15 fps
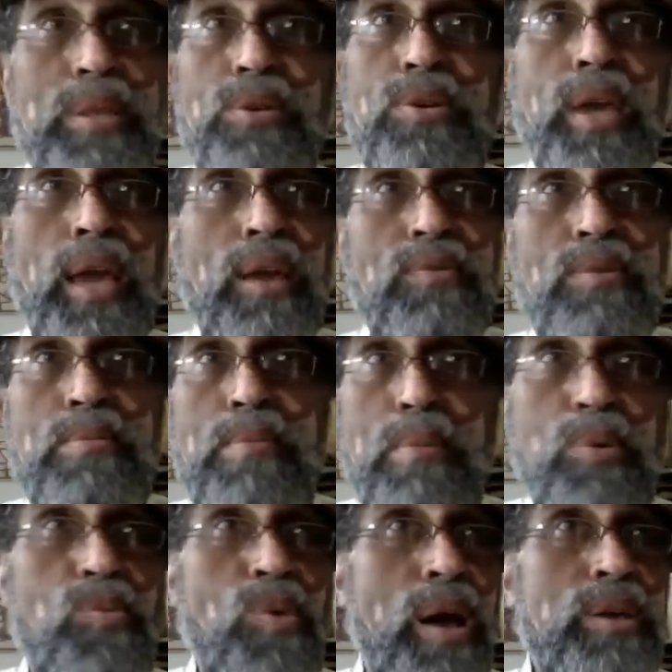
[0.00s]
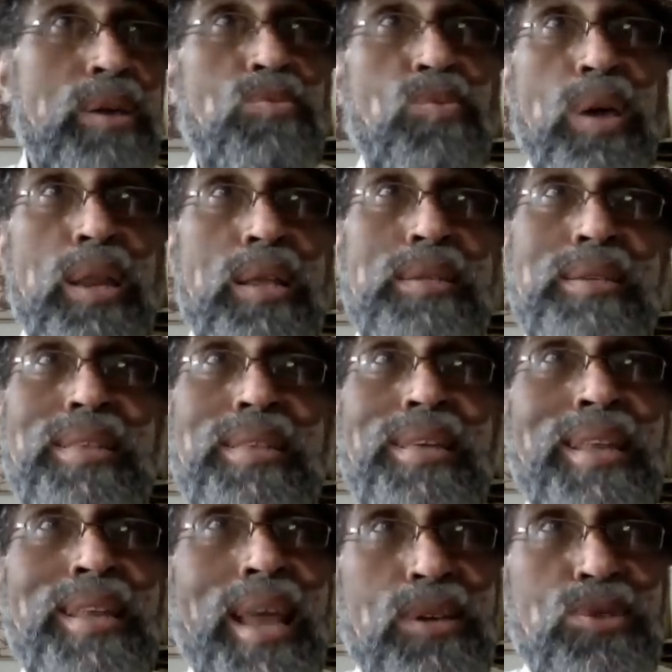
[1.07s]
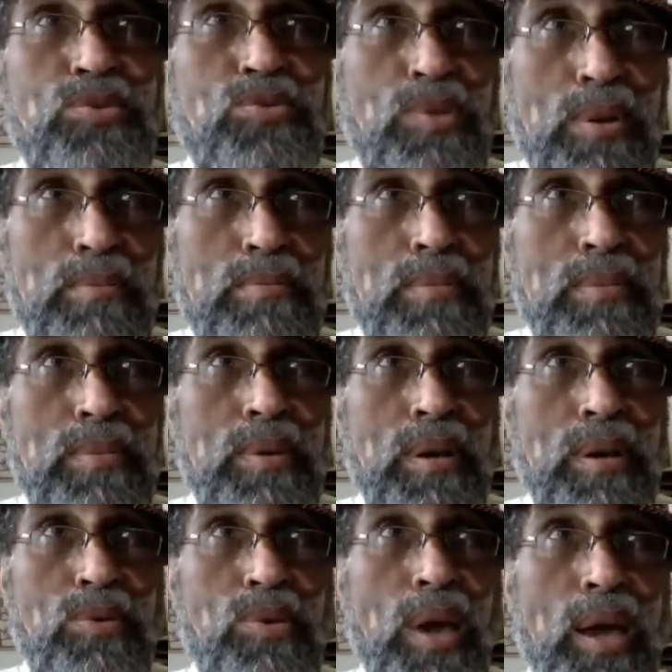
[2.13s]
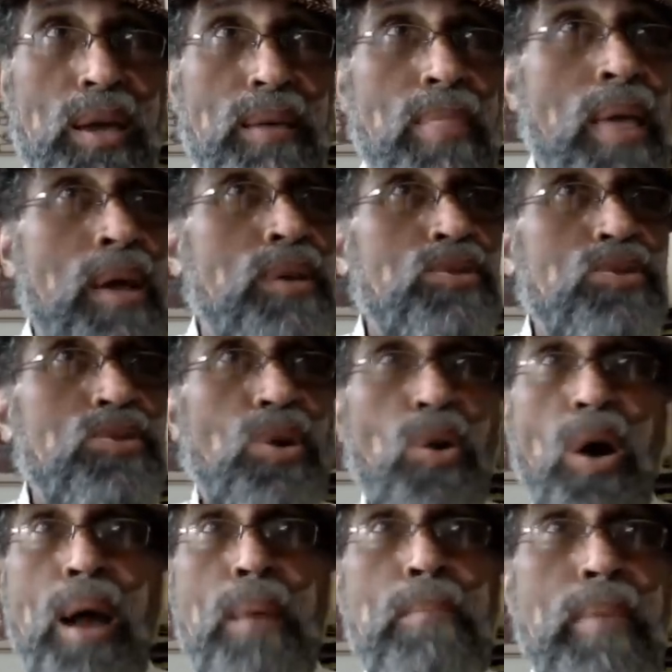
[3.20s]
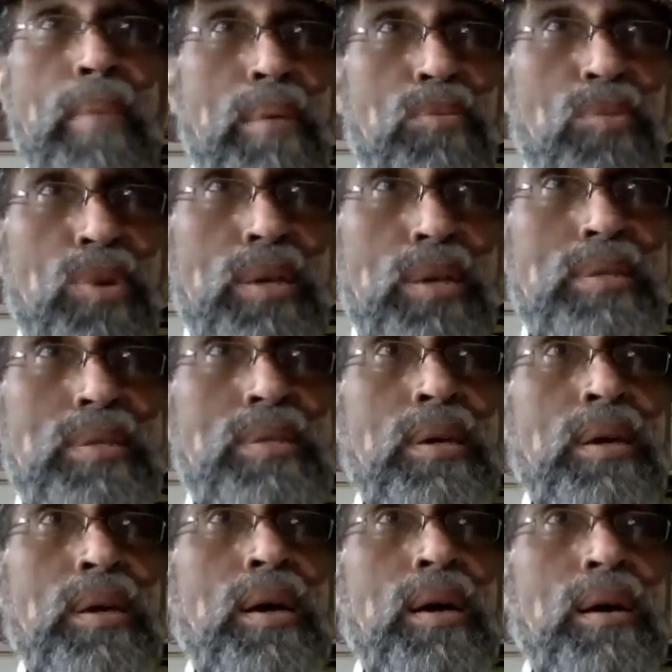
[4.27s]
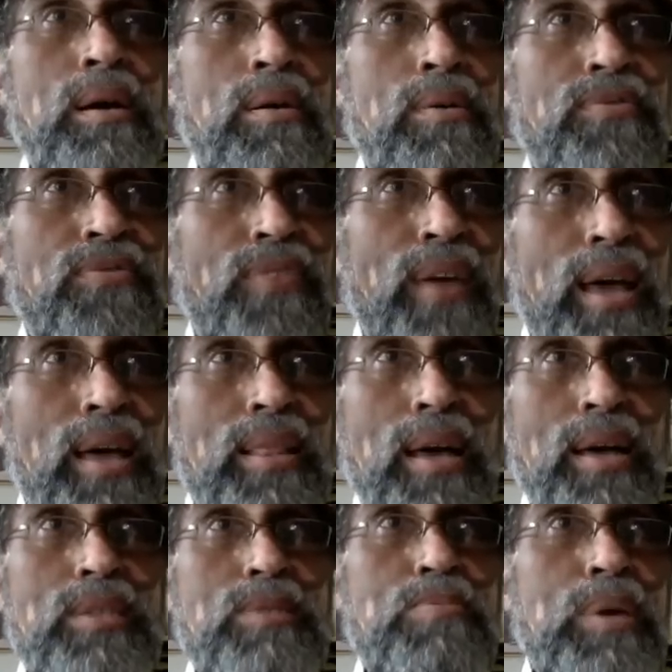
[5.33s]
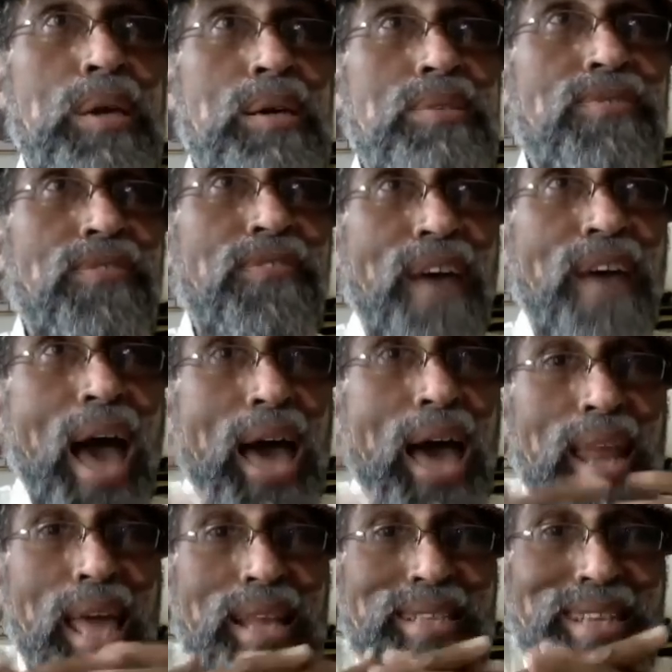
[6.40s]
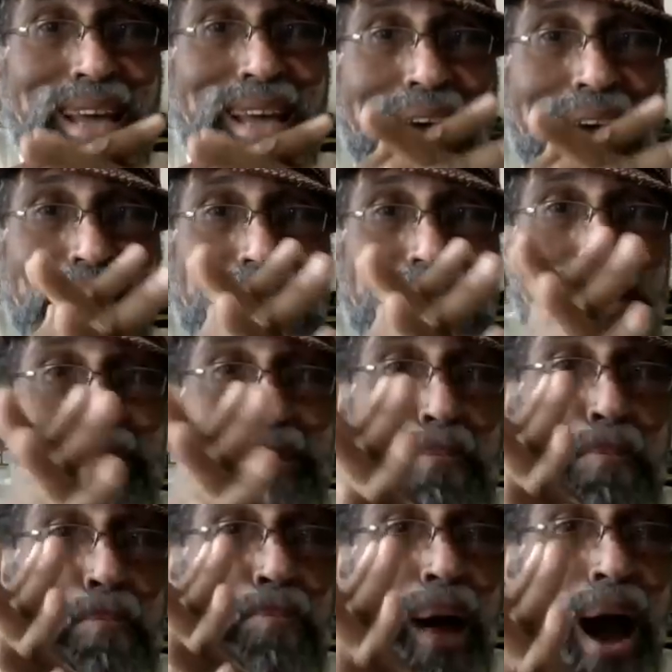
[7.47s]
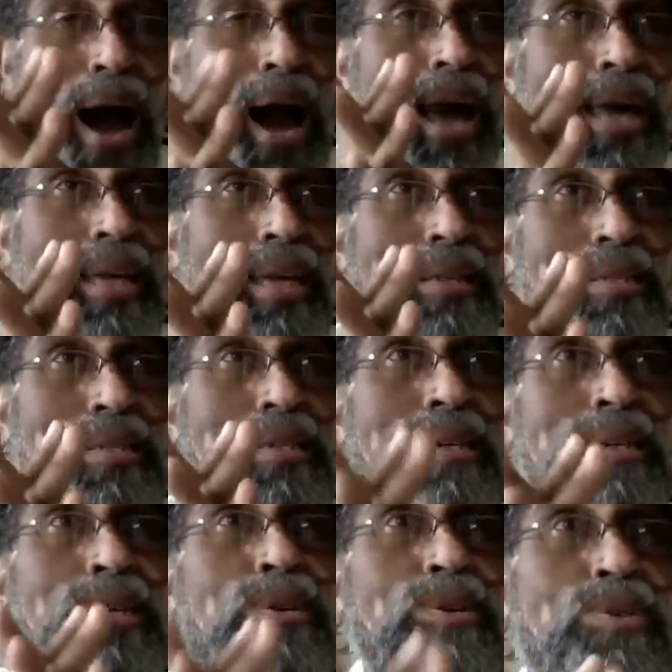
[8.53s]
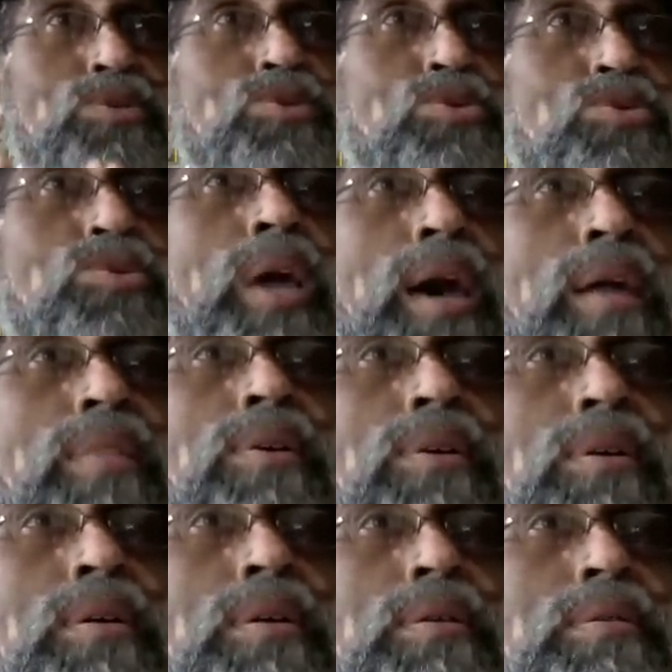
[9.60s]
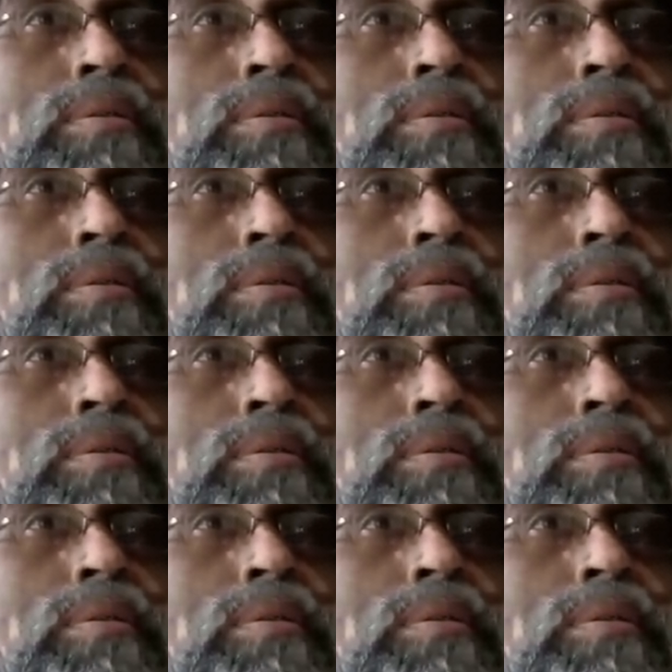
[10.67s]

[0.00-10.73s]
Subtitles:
and you can't remember why you went into the next room. Okay? So our memories fail us because fat and toxins bind together.